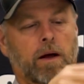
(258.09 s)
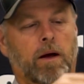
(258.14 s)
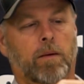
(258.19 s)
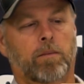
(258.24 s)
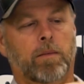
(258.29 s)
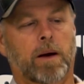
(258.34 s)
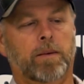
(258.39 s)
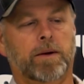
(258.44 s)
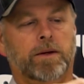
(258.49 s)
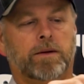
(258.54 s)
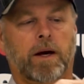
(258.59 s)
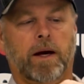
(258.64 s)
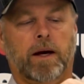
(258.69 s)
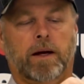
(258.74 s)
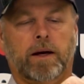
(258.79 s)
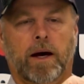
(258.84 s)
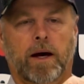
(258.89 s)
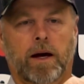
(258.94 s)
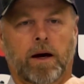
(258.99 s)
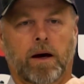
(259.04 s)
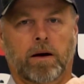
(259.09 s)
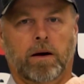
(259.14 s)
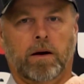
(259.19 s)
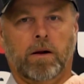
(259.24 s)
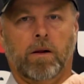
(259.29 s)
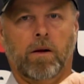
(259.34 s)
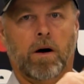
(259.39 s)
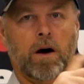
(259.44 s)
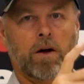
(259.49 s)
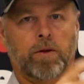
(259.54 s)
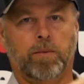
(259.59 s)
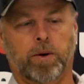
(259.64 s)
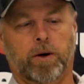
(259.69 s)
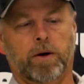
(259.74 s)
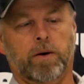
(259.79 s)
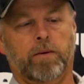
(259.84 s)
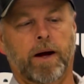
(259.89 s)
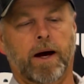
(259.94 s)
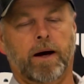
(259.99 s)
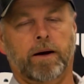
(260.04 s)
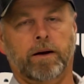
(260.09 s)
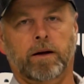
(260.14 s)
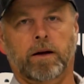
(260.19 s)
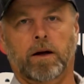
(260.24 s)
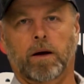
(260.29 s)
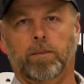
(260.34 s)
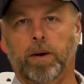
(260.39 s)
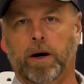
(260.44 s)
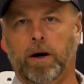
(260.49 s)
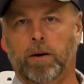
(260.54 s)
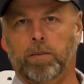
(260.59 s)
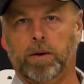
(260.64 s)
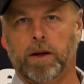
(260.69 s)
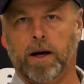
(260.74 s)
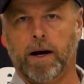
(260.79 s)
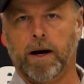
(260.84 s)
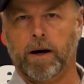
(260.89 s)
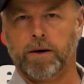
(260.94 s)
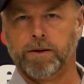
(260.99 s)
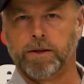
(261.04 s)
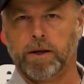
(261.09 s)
maybe take a cloth, put around it, a pair of pliers,